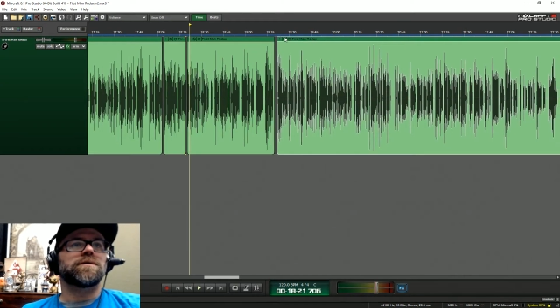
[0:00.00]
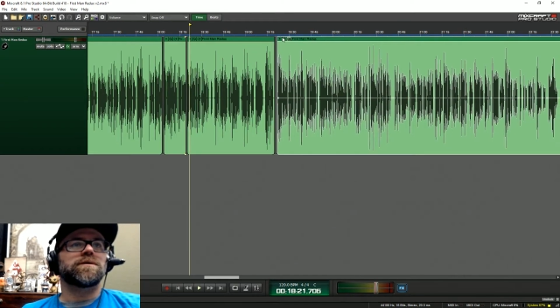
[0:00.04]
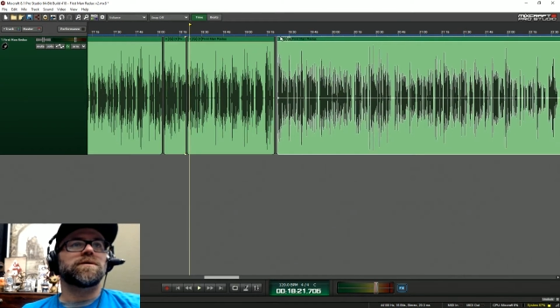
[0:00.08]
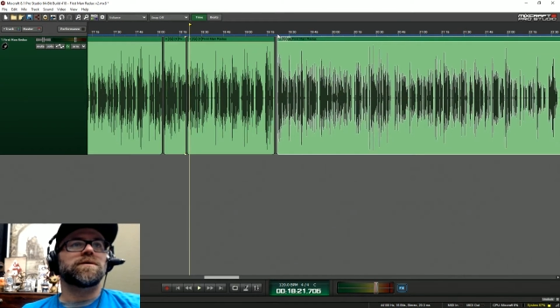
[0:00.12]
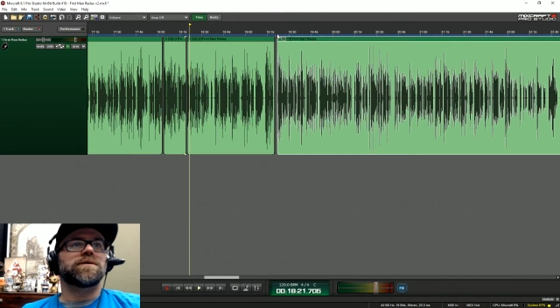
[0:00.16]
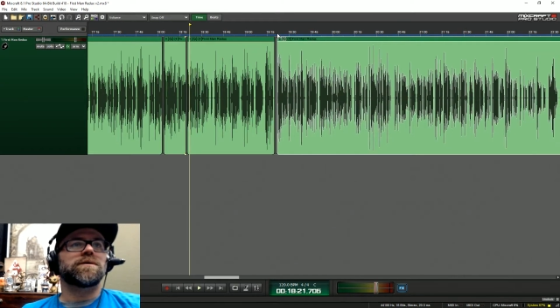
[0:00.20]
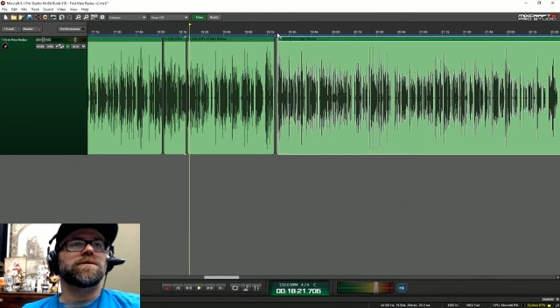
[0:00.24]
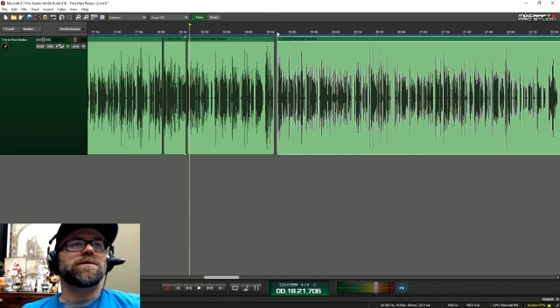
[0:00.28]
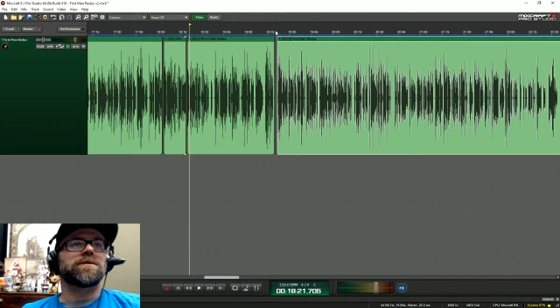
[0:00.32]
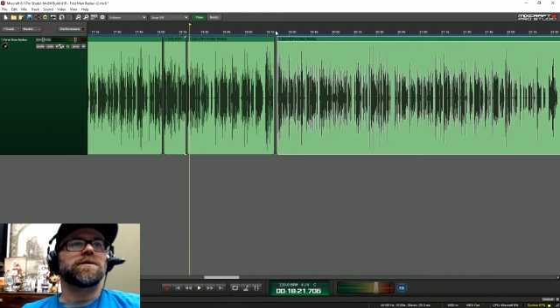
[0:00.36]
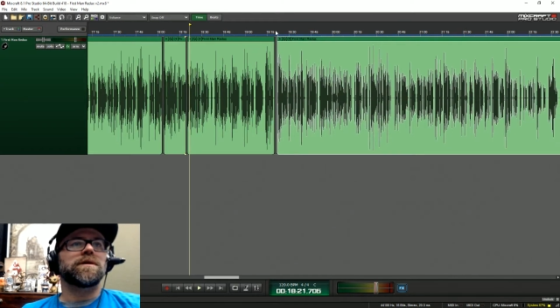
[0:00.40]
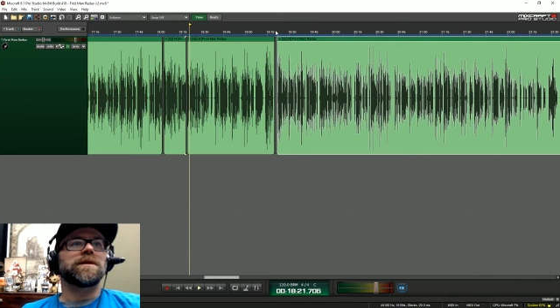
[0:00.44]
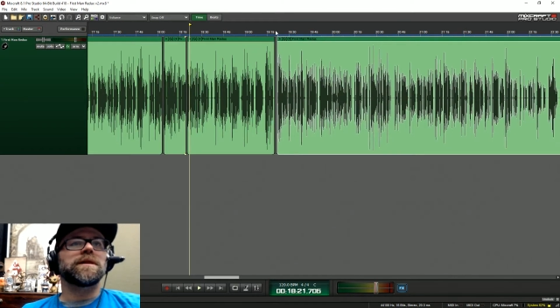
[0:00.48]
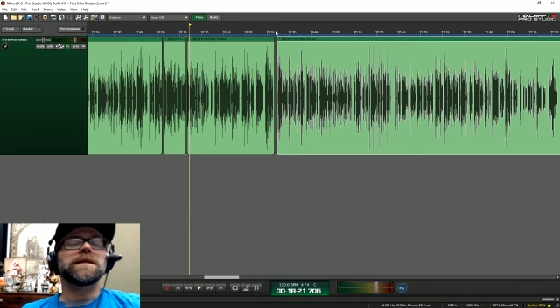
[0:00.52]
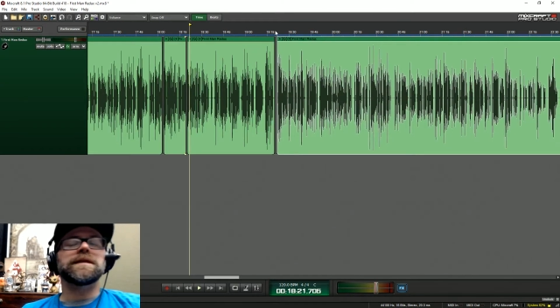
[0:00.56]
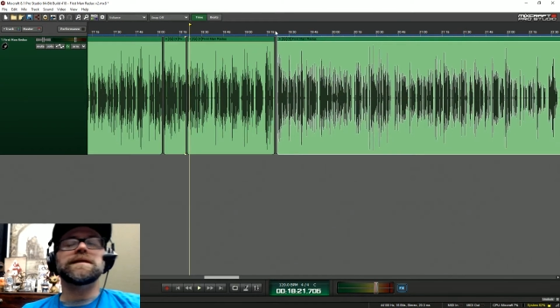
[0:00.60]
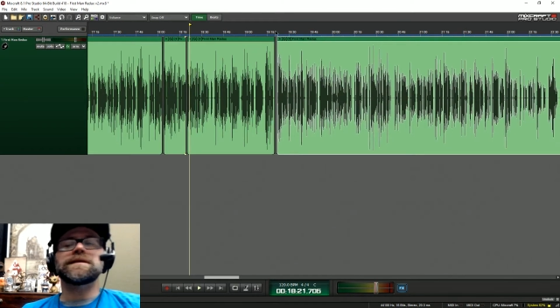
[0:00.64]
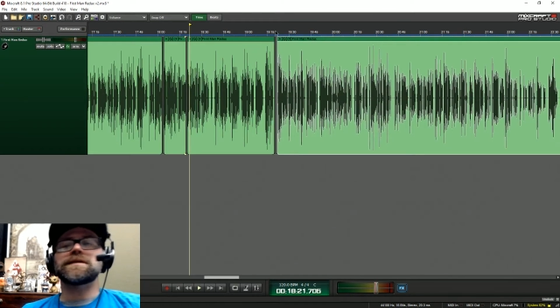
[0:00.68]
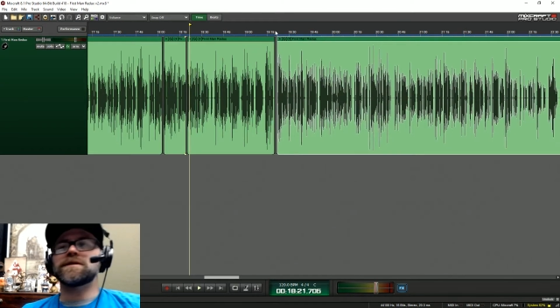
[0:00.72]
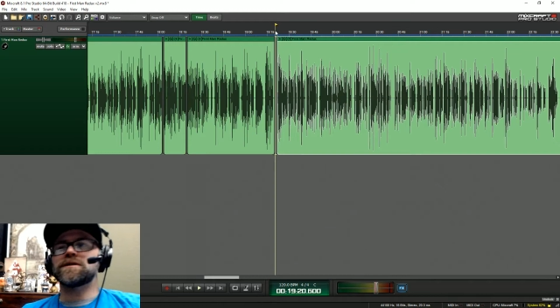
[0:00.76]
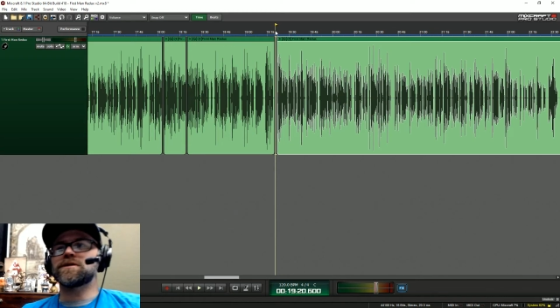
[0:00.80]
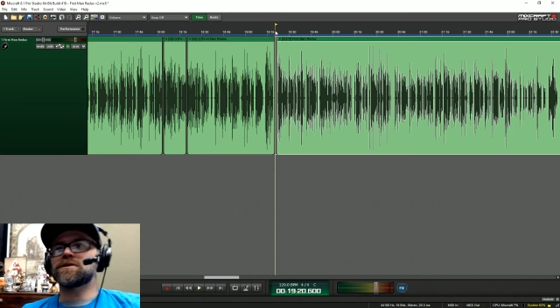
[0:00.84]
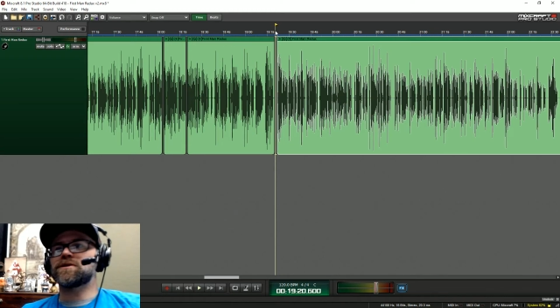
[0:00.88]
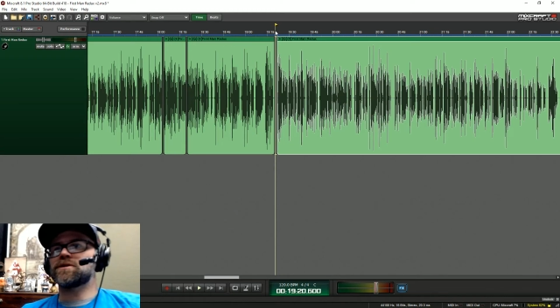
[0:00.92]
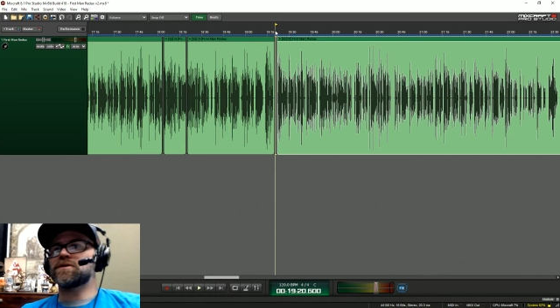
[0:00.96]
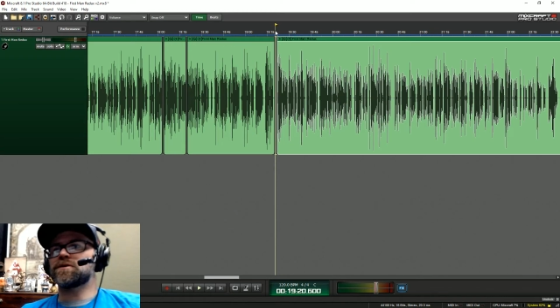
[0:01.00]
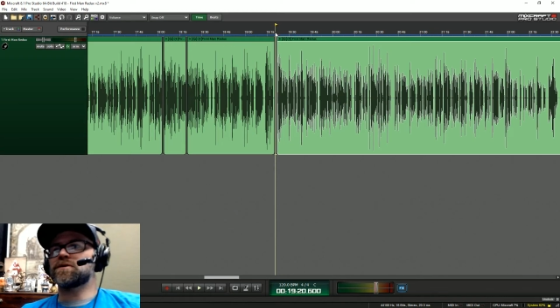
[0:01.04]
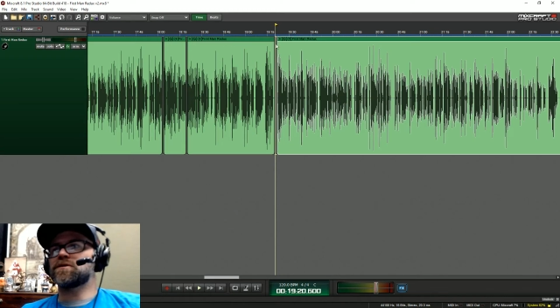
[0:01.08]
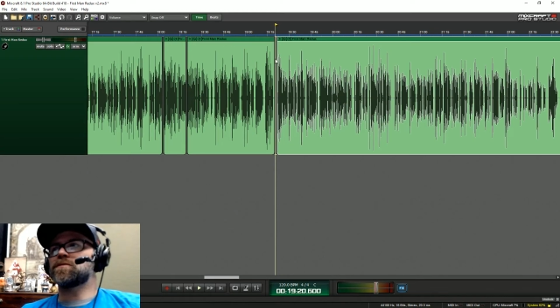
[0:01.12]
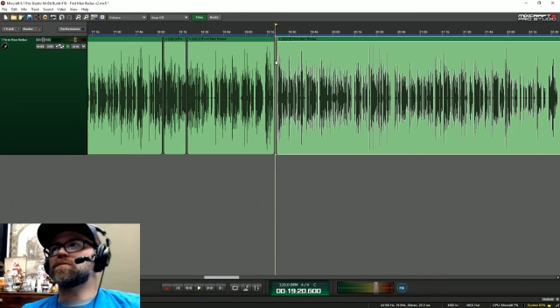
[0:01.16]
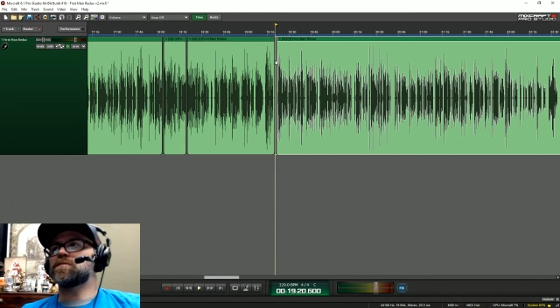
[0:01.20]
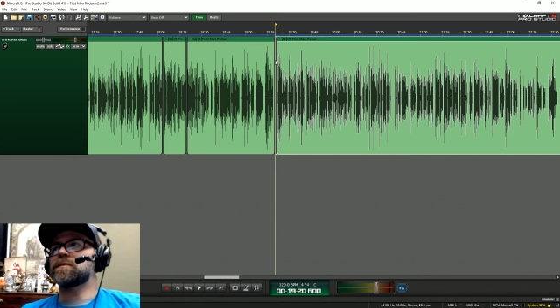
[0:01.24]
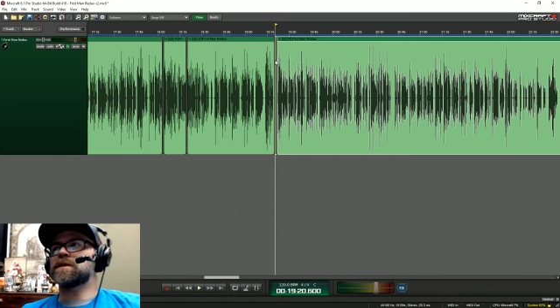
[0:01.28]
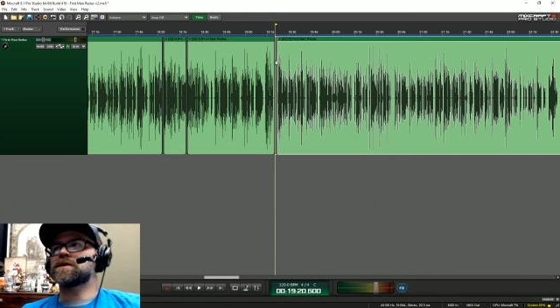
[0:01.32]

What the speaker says: listen to make